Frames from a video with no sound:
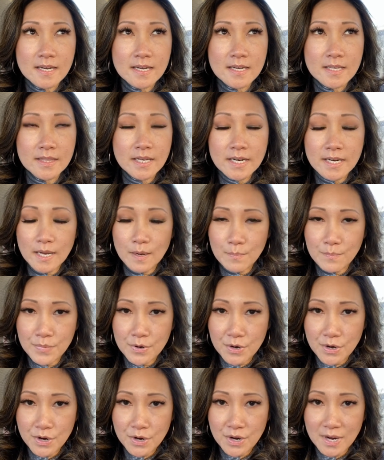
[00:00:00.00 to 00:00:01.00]
the
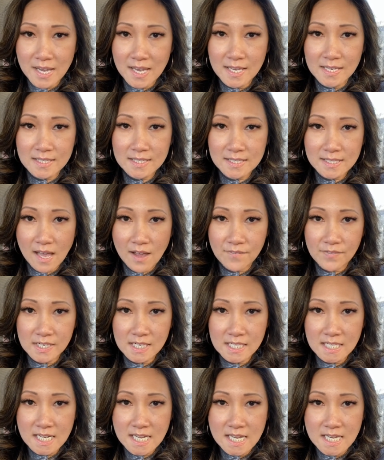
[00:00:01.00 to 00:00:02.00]
number is
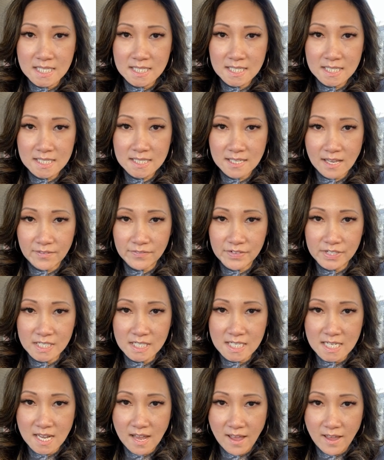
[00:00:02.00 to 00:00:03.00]

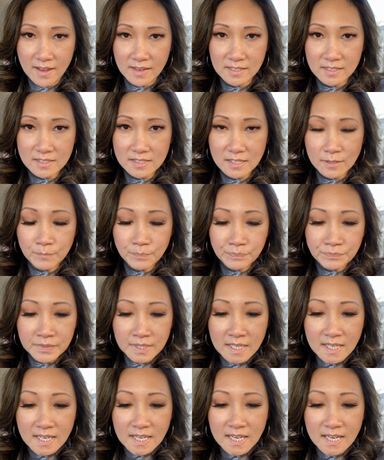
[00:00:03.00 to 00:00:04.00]
1778.
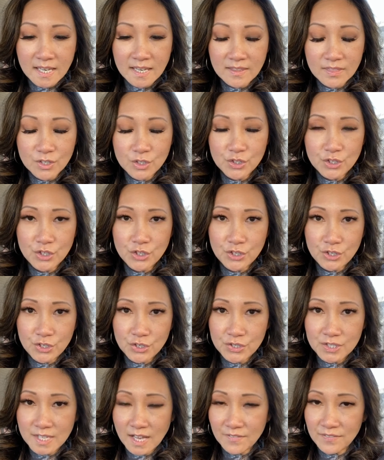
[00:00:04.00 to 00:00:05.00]
In the year
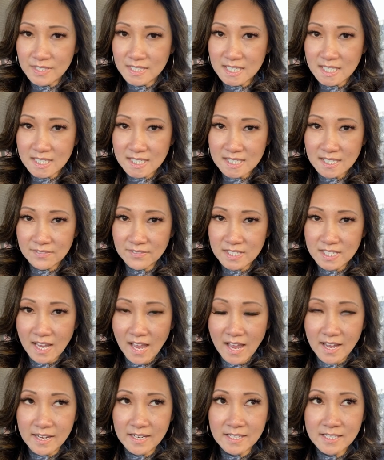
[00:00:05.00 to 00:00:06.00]

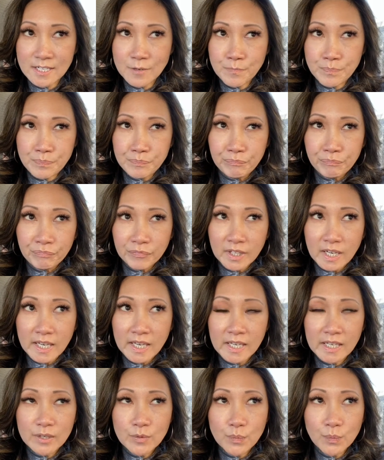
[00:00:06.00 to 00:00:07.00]
1778,
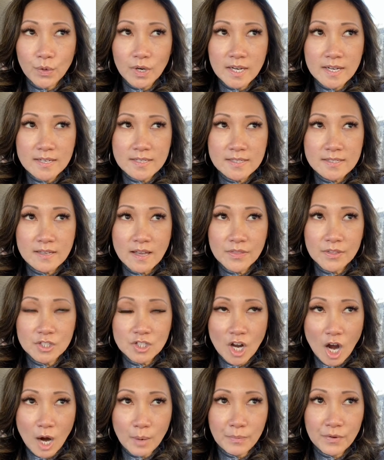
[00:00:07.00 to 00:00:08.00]
it was at the
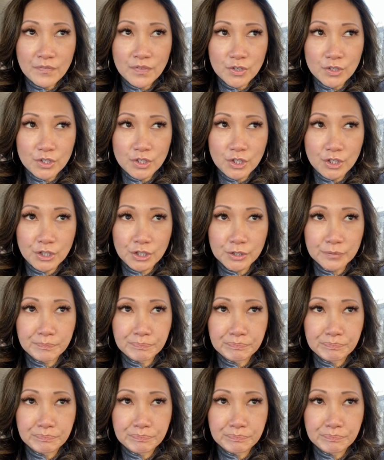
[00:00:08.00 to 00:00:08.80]
top of the year.